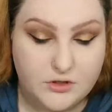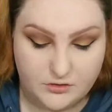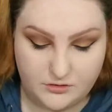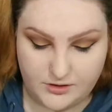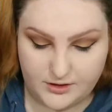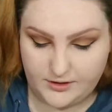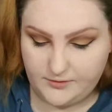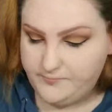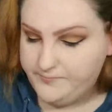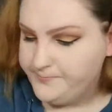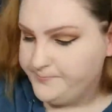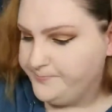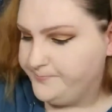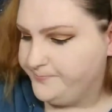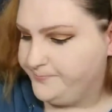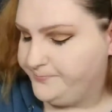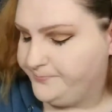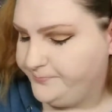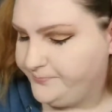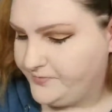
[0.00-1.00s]
Okay,
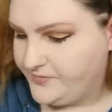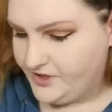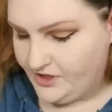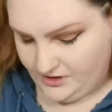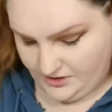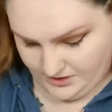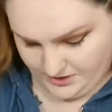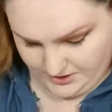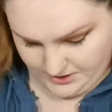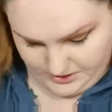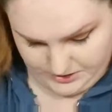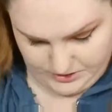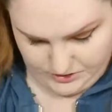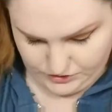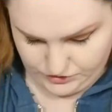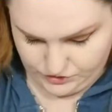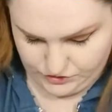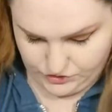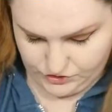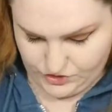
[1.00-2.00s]

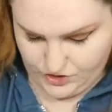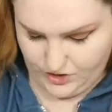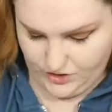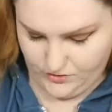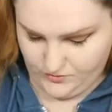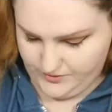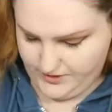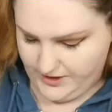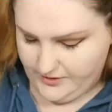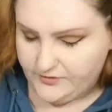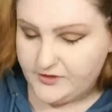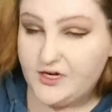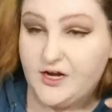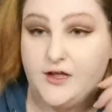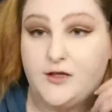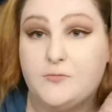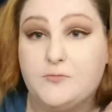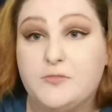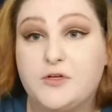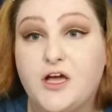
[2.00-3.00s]
so now that
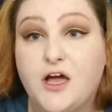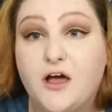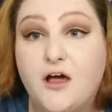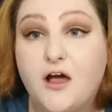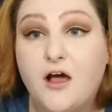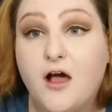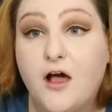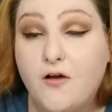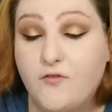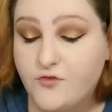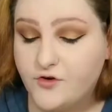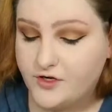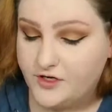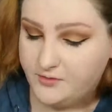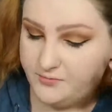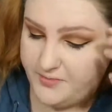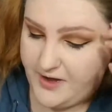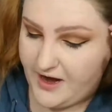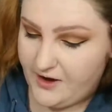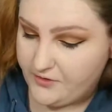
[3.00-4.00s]
I'm
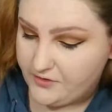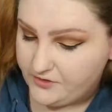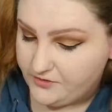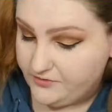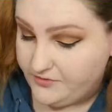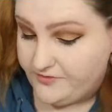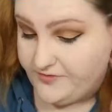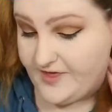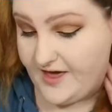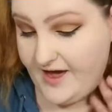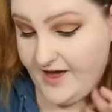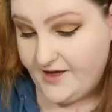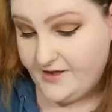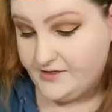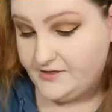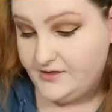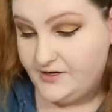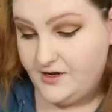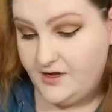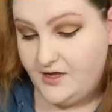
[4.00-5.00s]
covered in powder,
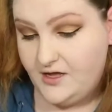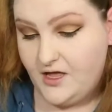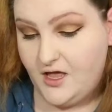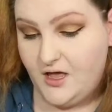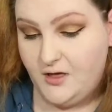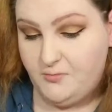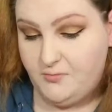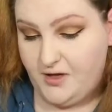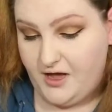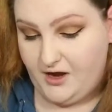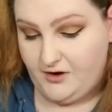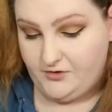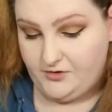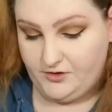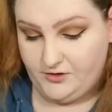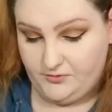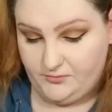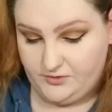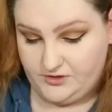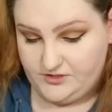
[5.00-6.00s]
that
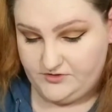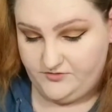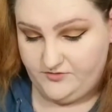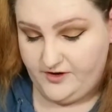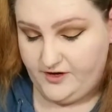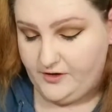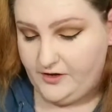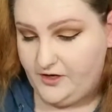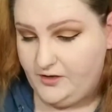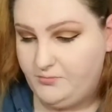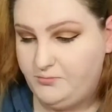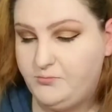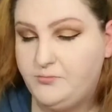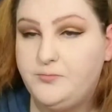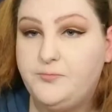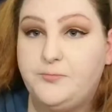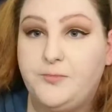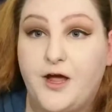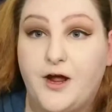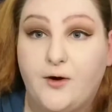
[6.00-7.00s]
powder was very
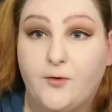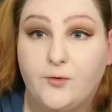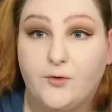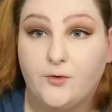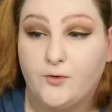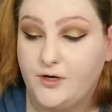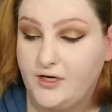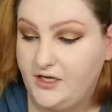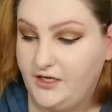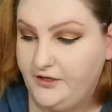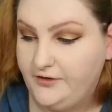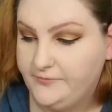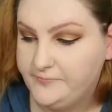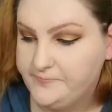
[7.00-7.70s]
powdery.